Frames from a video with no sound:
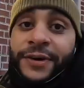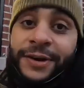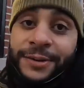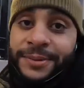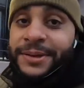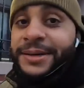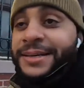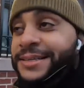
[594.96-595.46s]
Follow
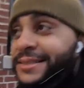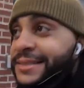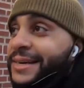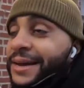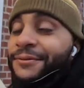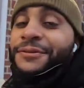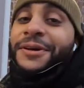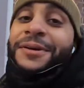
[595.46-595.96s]
me on that
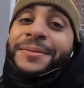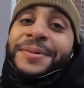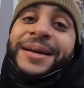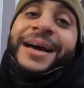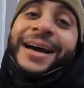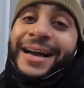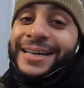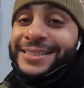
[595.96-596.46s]
Snap, follow me on
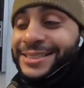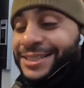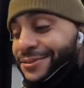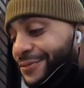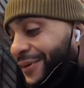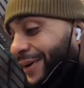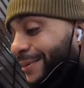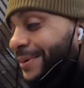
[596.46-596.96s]
that IG,
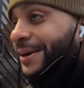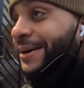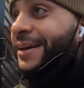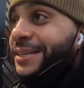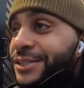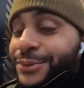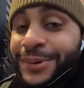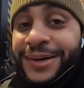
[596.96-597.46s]
follow me on
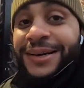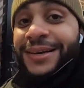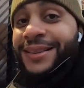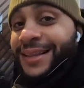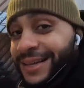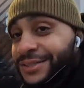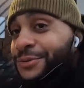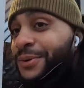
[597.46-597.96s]
that Twitter,
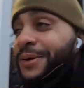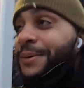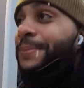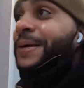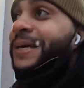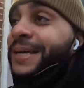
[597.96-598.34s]
that Twitter B.